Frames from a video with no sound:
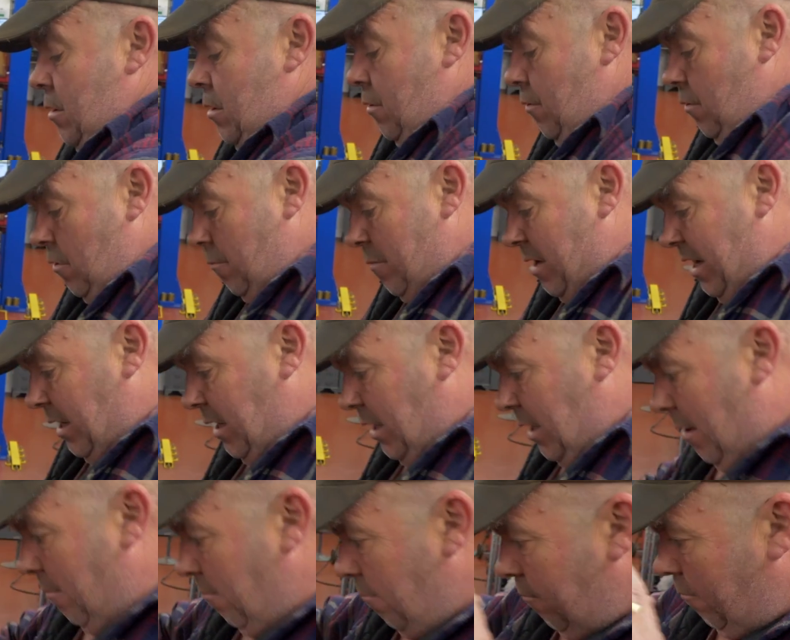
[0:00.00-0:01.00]
So we've got to make
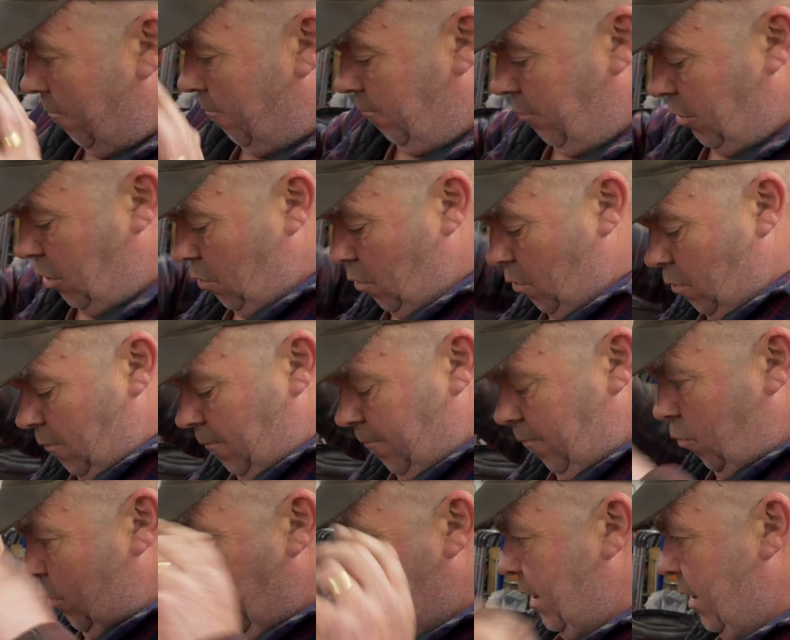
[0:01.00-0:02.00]
some sort of
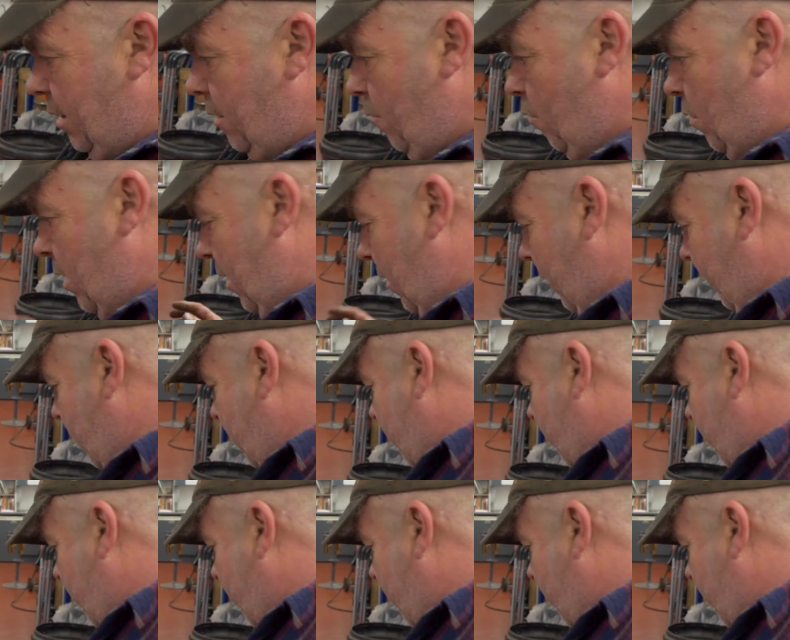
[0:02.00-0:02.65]
weird and wonderful